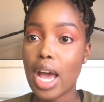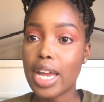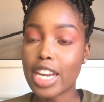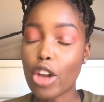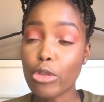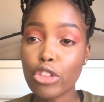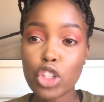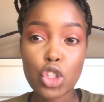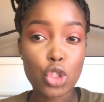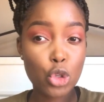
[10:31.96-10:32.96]
Now we've
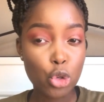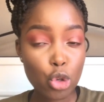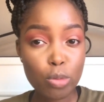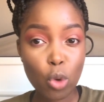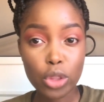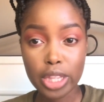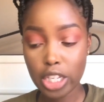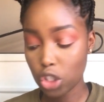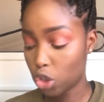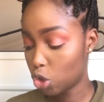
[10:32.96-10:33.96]
got two more
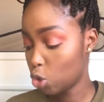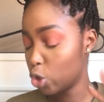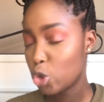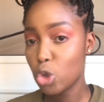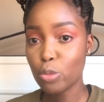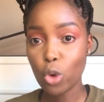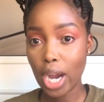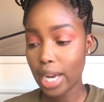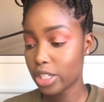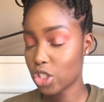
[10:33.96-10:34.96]
things to do, or two more
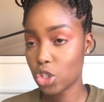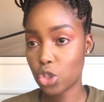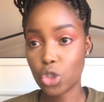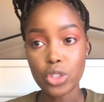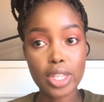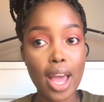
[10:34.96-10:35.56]
colors to use,